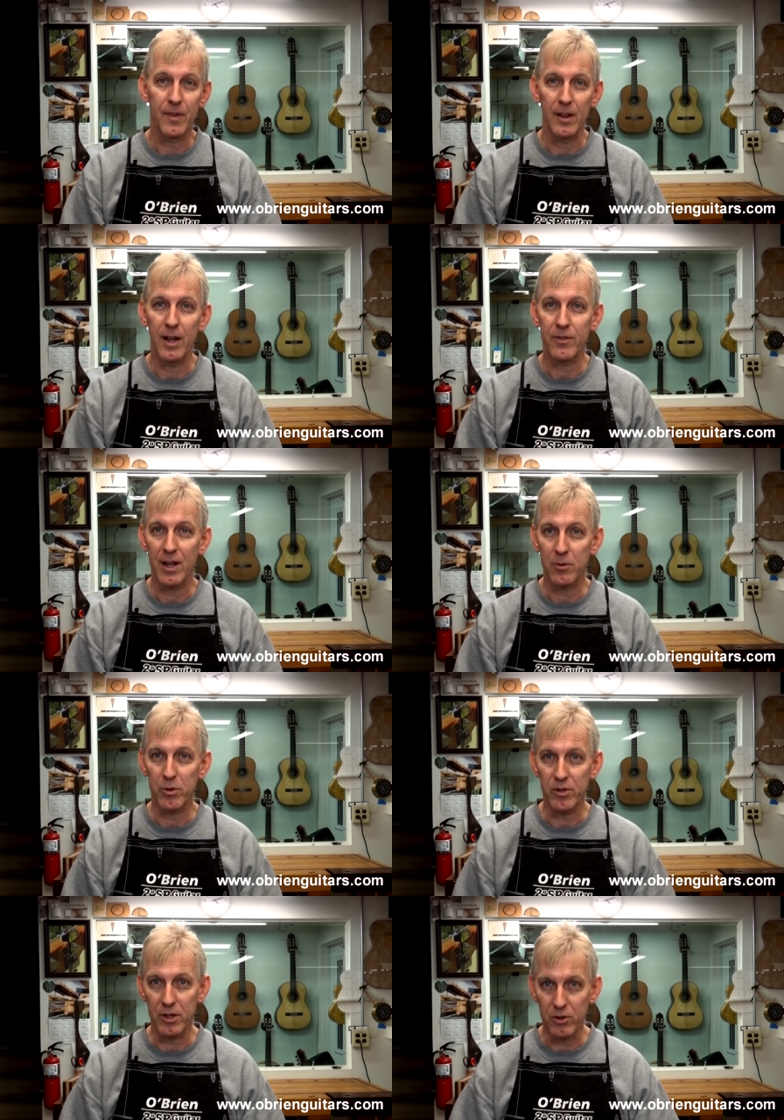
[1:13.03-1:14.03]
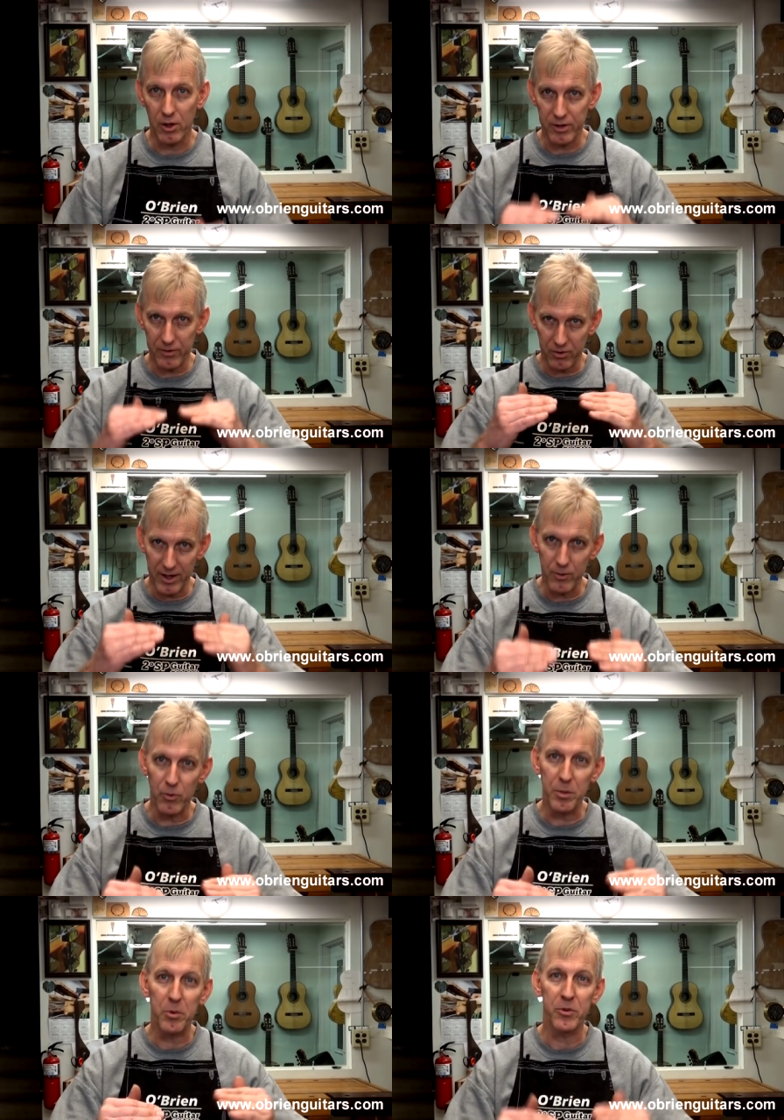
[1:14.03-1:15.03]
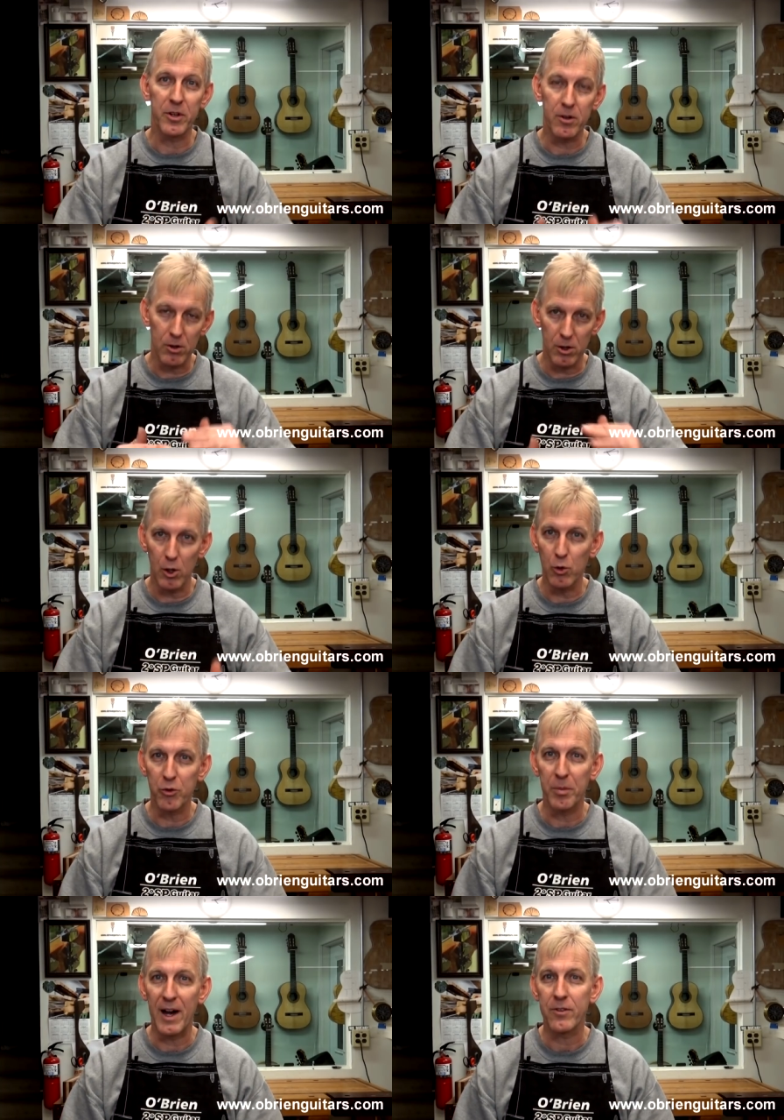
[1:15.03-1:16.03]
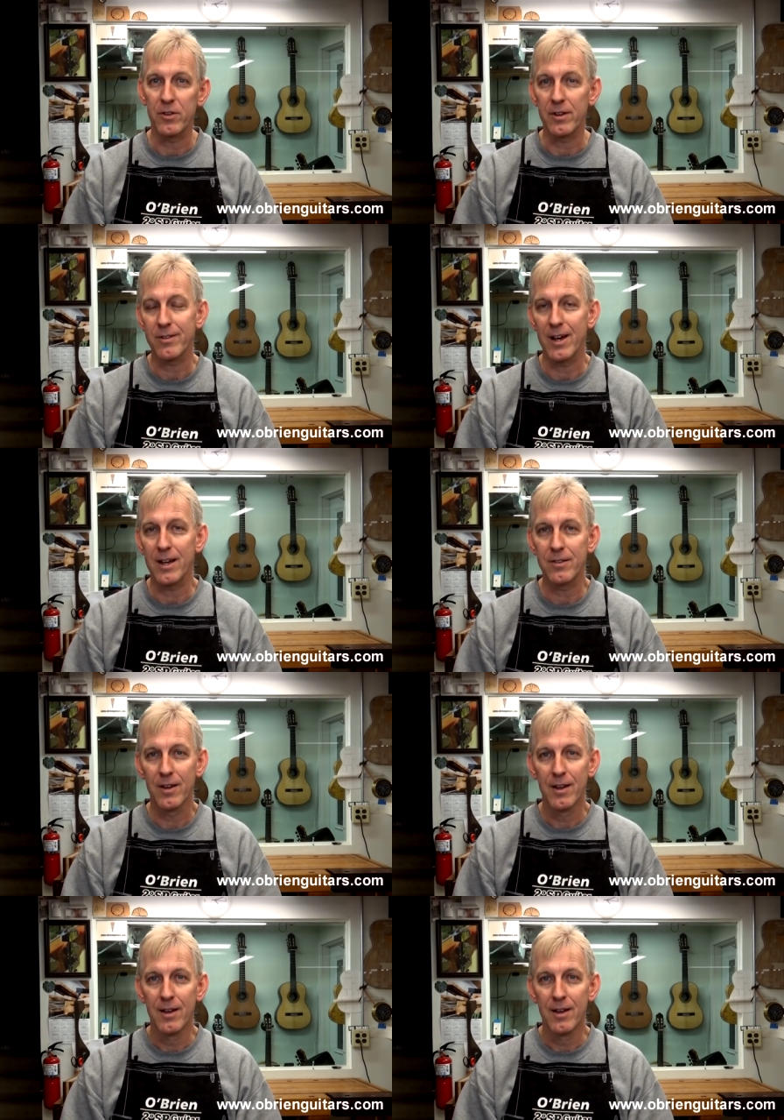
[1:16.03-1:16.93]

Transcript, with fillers: A lot of times we see guitars have slight ripples in their low spots in the sides.